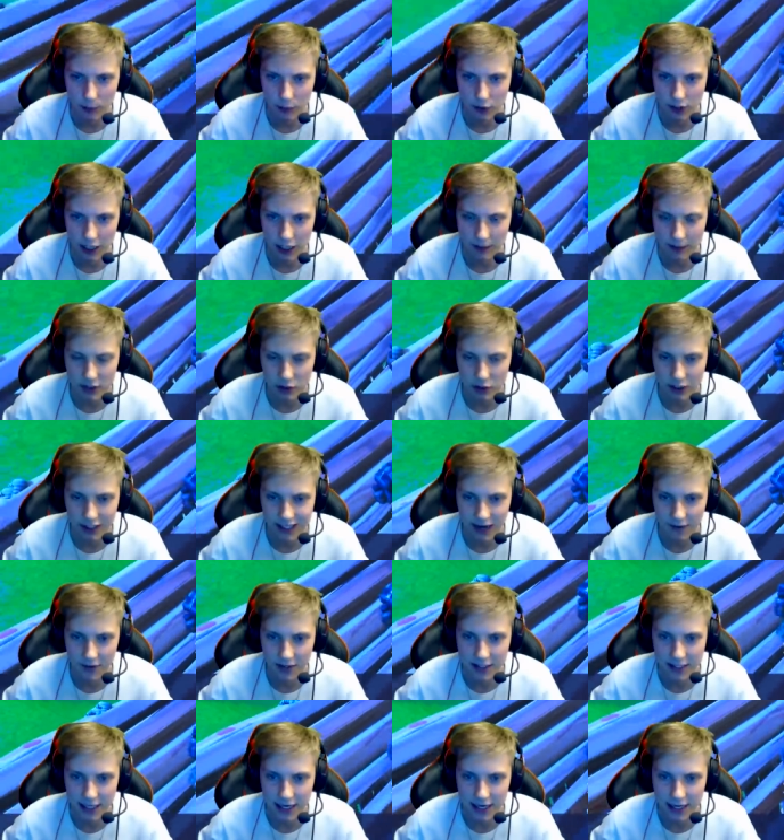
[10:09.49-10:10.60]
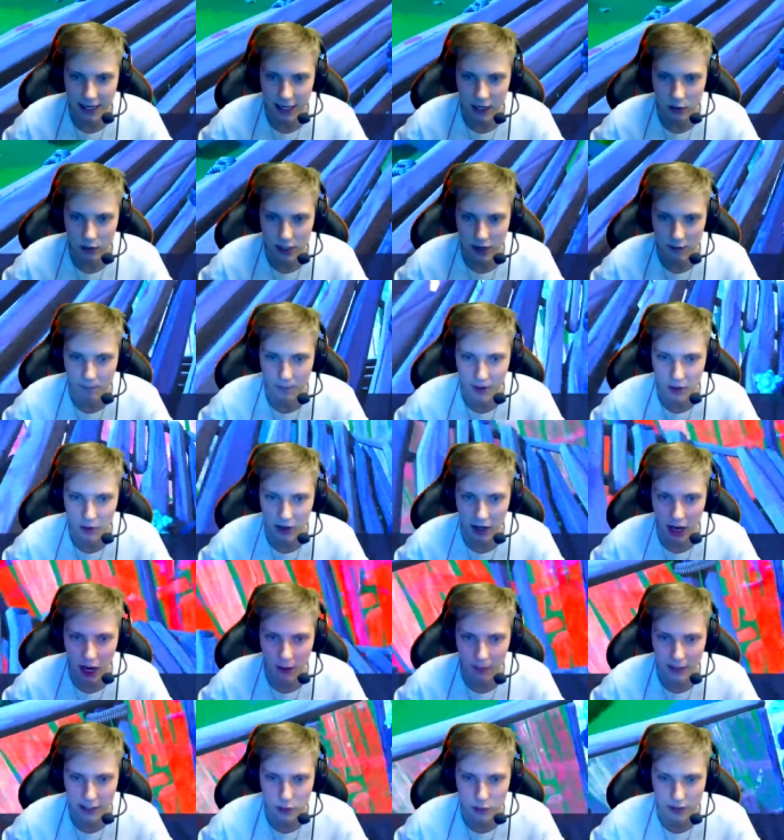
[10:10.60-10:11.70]
team. He's on 17 kills. They're building up
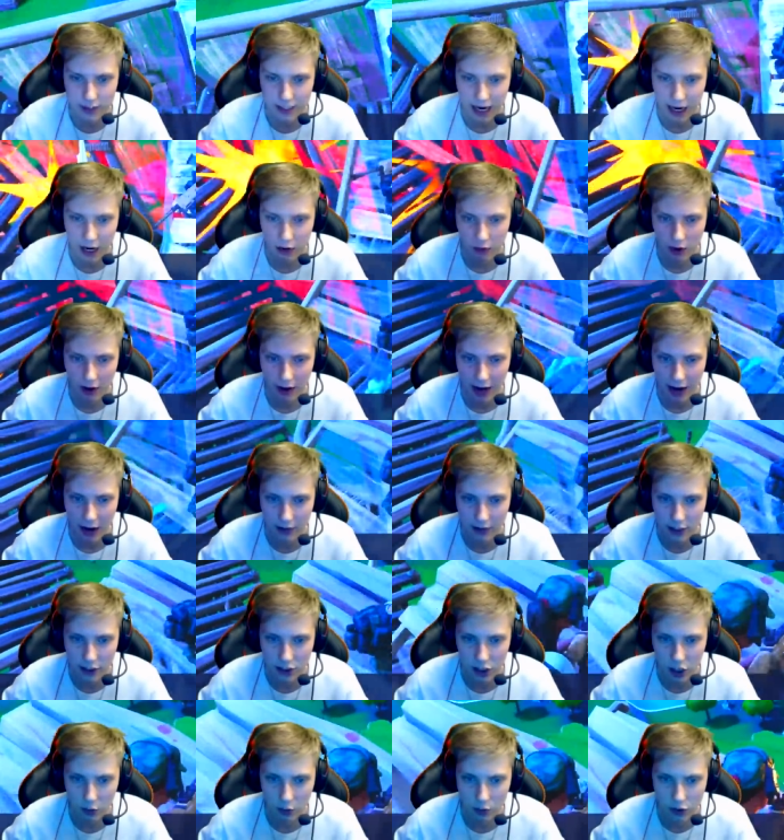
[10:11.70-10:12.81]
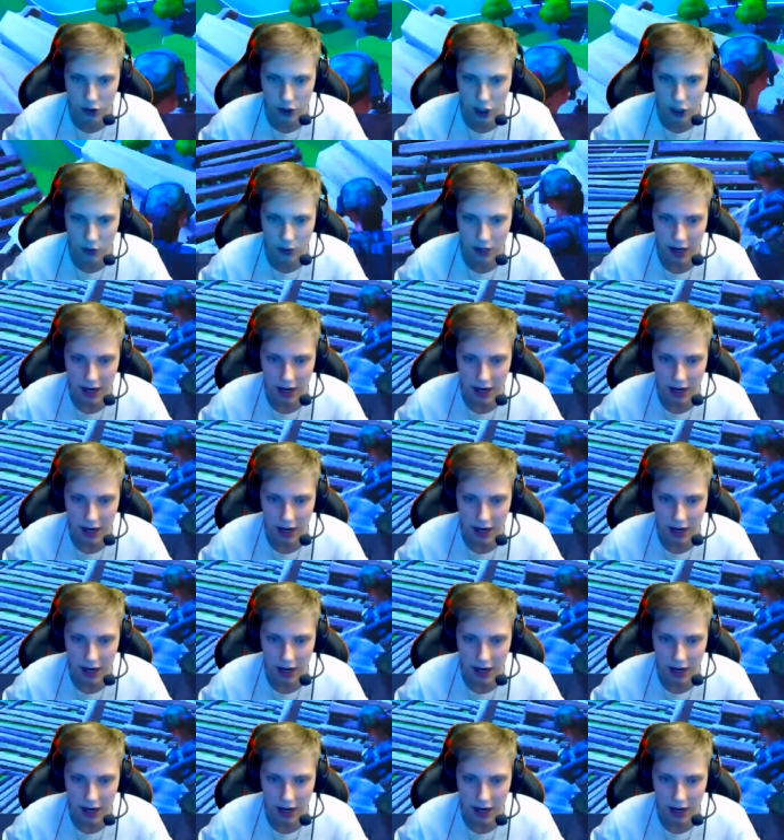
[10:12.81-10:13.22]
into a tower right now. He doesn't know what to do.